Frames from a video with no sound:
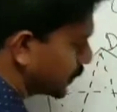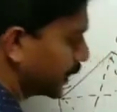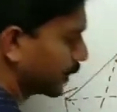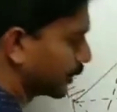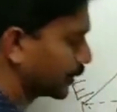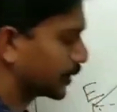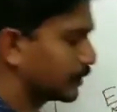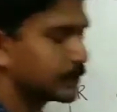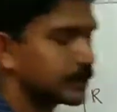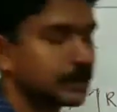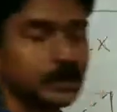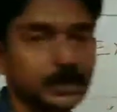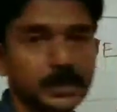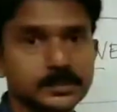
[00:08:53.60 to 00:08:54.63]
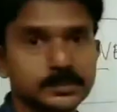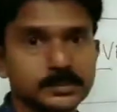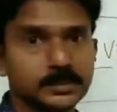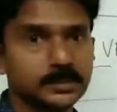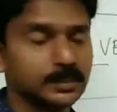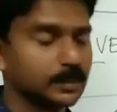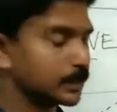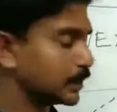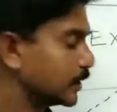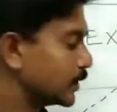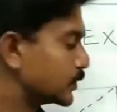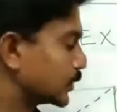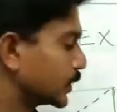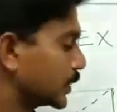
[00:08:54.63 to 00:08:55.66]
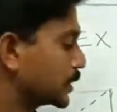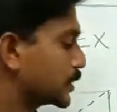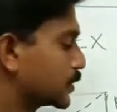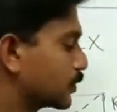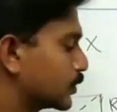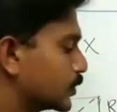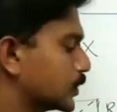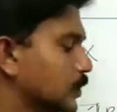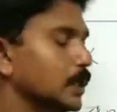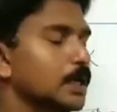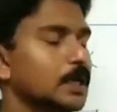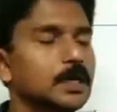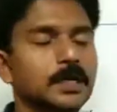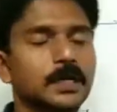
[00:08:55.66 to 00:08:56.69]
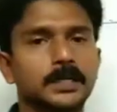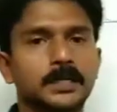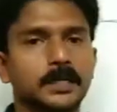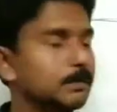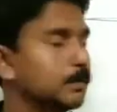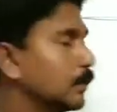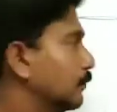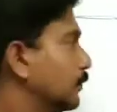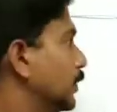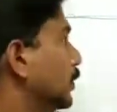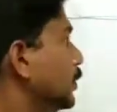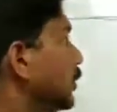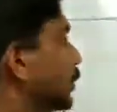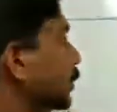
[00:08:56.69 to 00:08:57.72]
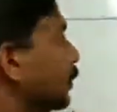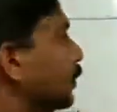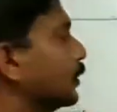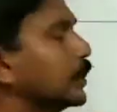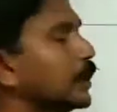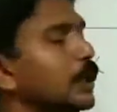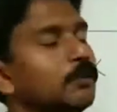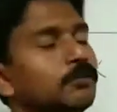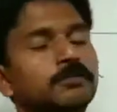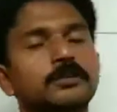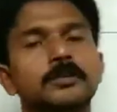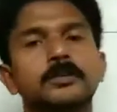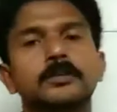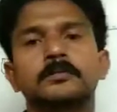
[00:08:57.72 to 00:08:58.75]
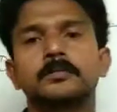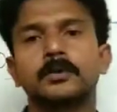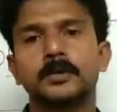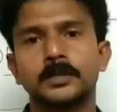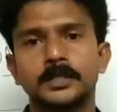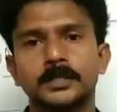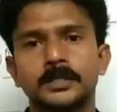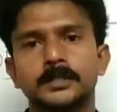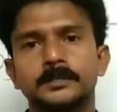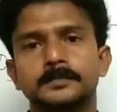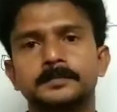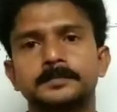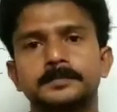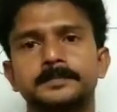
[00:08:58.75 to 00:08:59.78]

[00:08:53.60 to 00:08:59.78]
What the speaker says: its diagonal comes at exterior, so this is also a type of a concave polygon.